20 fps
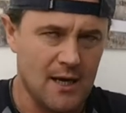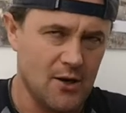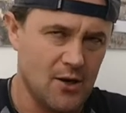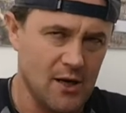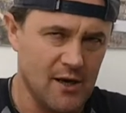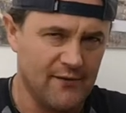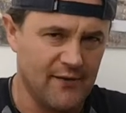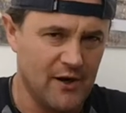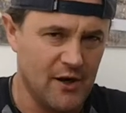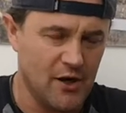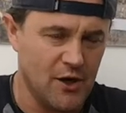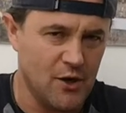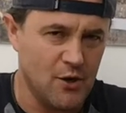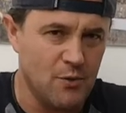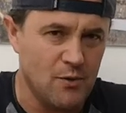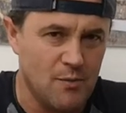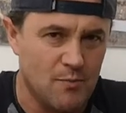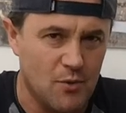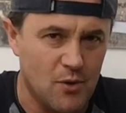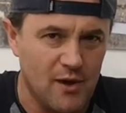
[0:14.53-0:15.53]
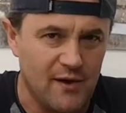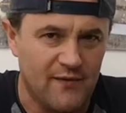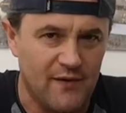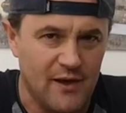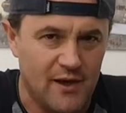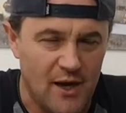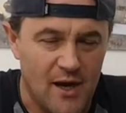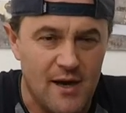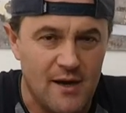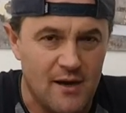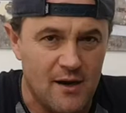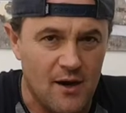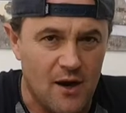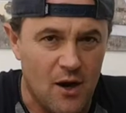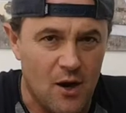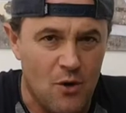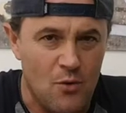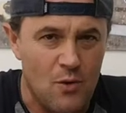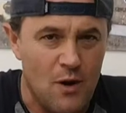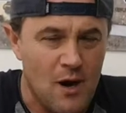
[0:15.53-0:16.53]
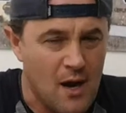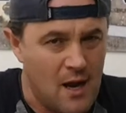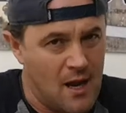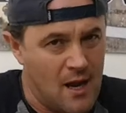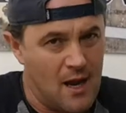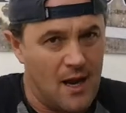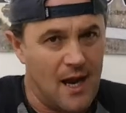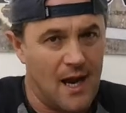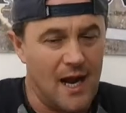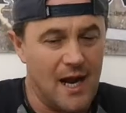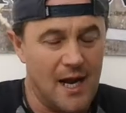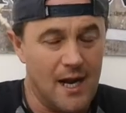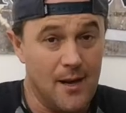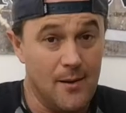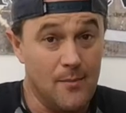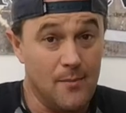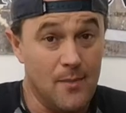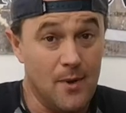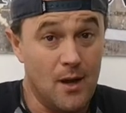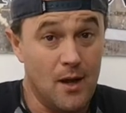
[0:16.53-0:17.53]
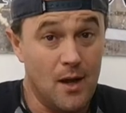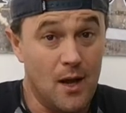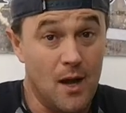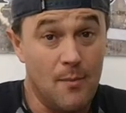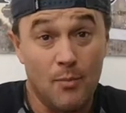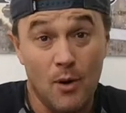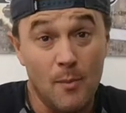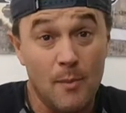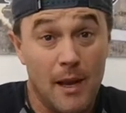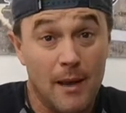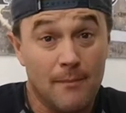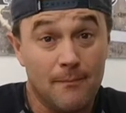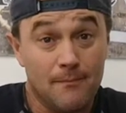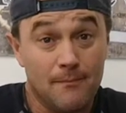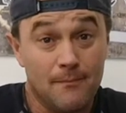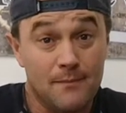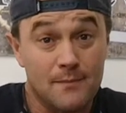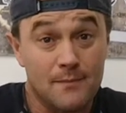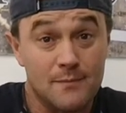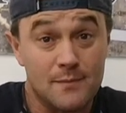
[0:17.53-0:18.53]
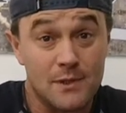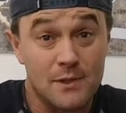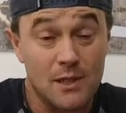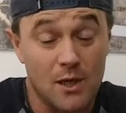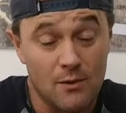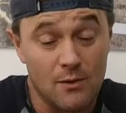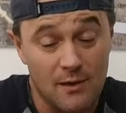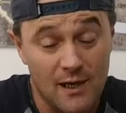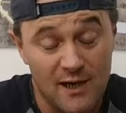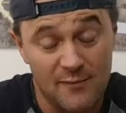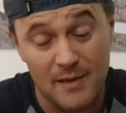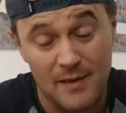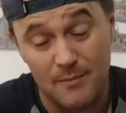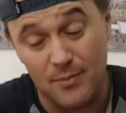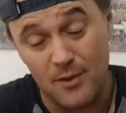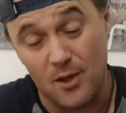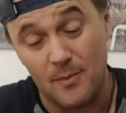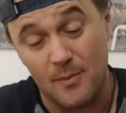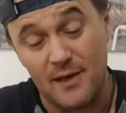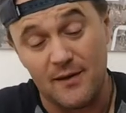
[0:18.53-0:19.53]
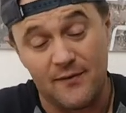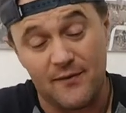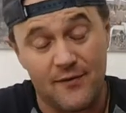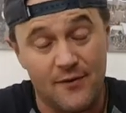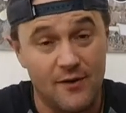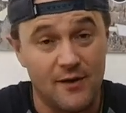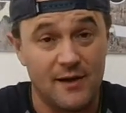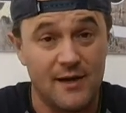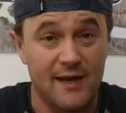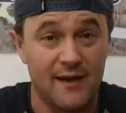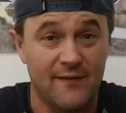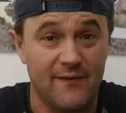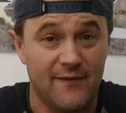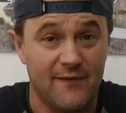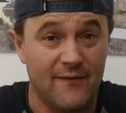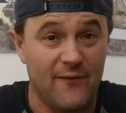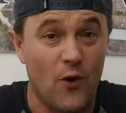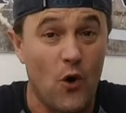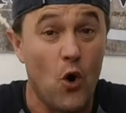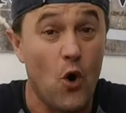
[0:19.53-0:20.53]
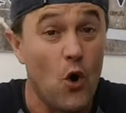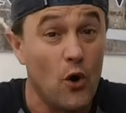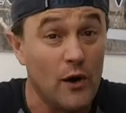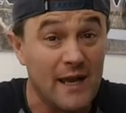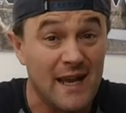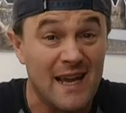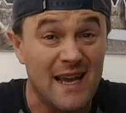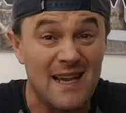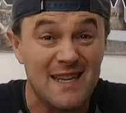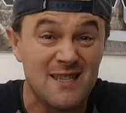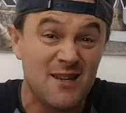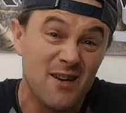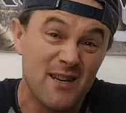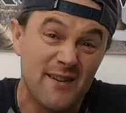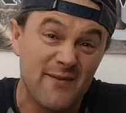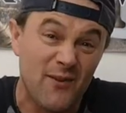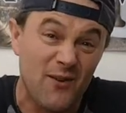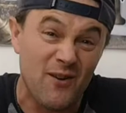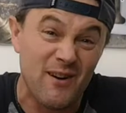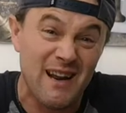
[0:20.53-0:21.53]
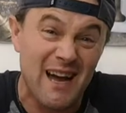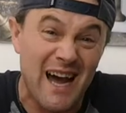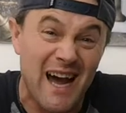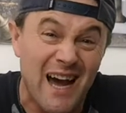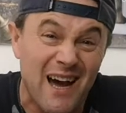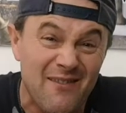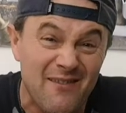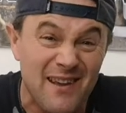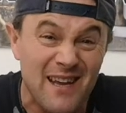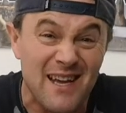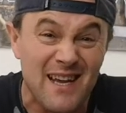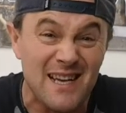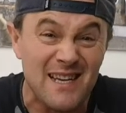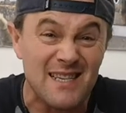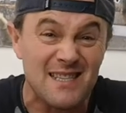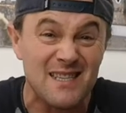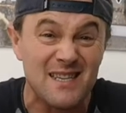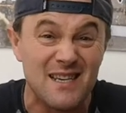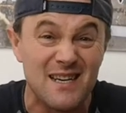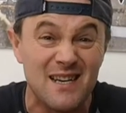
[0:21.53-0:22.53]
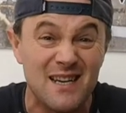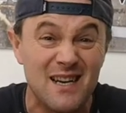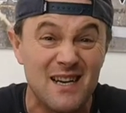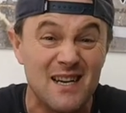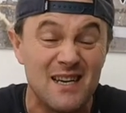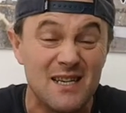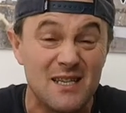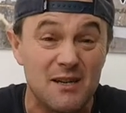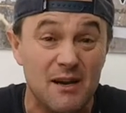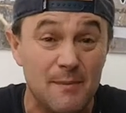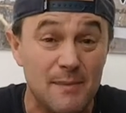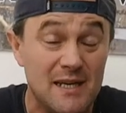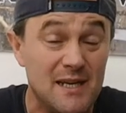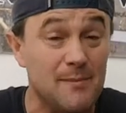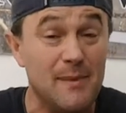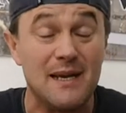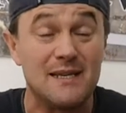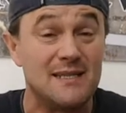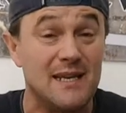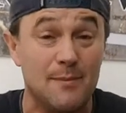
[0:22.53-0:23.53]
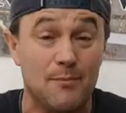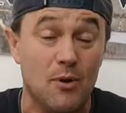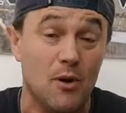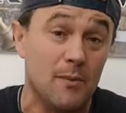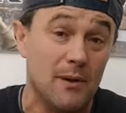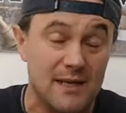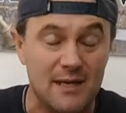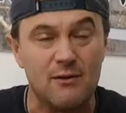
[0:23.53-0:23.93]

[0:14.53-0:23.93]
I don't know if you're new, but if you don't know, I'm a plumber. So I've been plumbing 34 and a half years. So I'm a domestic plumber.